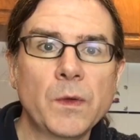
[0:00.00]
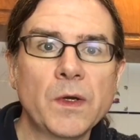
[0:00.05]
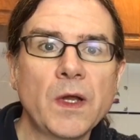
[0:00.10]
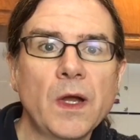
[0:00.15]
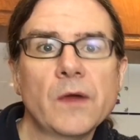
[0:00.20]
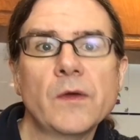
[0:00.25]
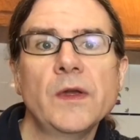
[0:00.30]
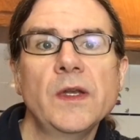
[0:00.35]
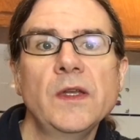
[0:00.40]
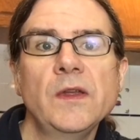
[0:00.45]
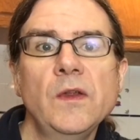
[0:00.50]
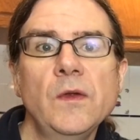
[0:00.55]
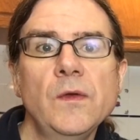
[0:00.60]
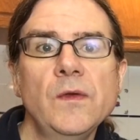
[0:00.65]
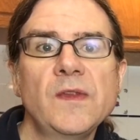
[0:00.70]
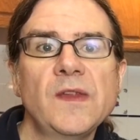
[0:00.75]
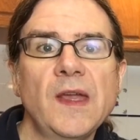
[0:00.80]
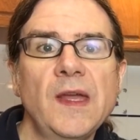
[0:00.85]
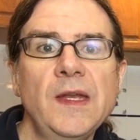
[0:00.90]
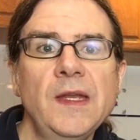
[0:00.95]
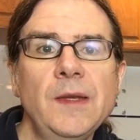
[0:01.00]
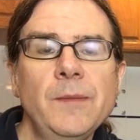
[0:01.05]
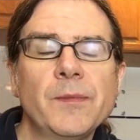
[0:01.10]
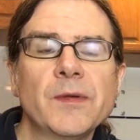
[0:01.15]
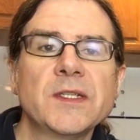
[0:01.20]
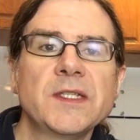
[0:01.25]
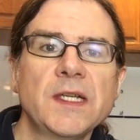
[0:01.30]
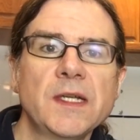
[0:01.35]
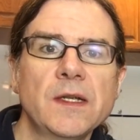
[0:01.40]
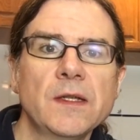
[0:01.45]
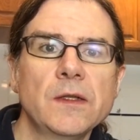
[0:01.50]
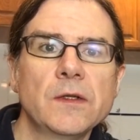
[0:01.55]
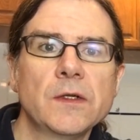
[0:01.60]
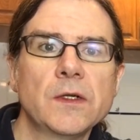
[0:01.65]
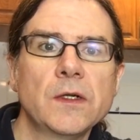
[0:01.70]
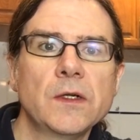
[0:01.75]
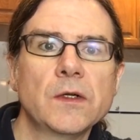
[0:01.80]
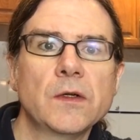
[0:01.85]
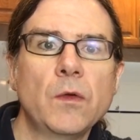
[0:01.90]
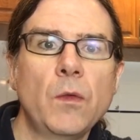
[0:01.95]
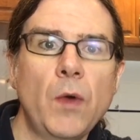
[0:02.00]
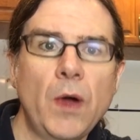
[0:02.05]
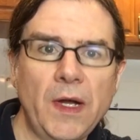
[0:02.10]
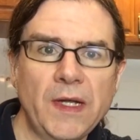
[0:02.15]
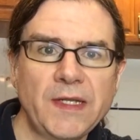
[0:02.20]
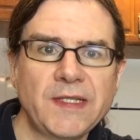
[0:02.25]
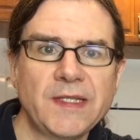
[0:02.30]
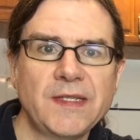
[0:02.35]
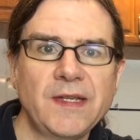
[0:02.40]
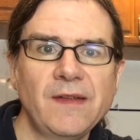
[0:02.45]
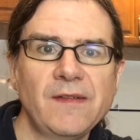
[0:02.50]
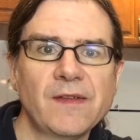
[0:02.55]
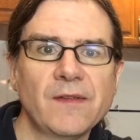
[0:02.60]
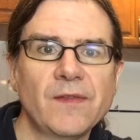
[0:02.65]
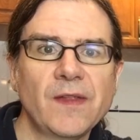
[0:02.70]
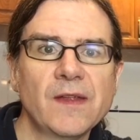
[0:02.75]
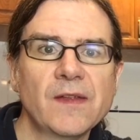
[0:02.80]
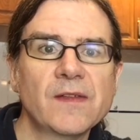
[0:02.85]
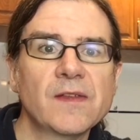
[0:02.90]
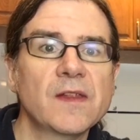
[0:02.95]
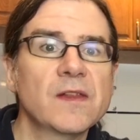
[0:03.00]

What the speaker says: we're not going to use any particular quantities of this.